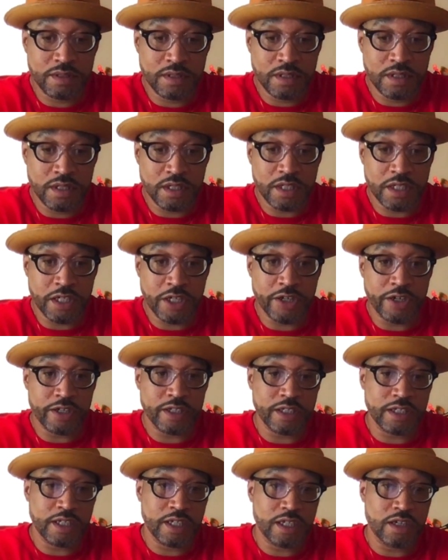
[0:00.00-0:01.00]
are
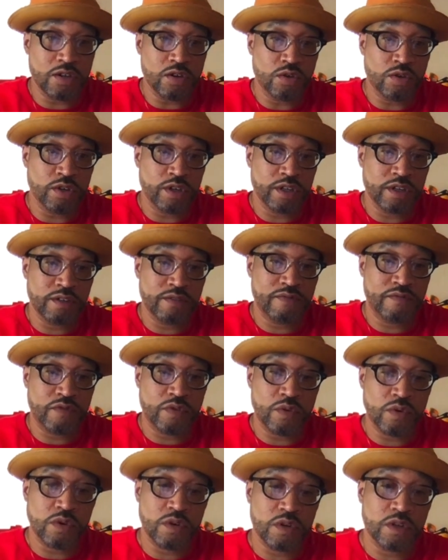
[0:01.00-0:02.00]
currently going
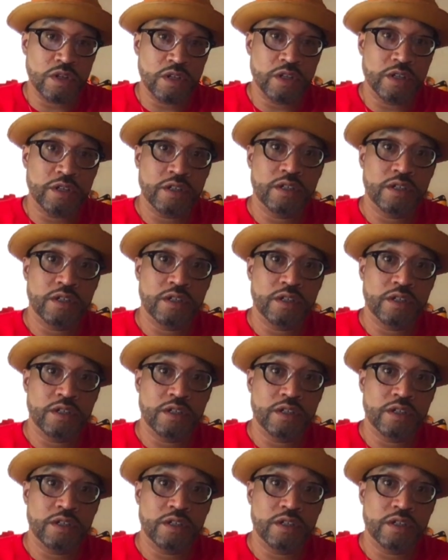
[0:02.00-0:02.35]
for.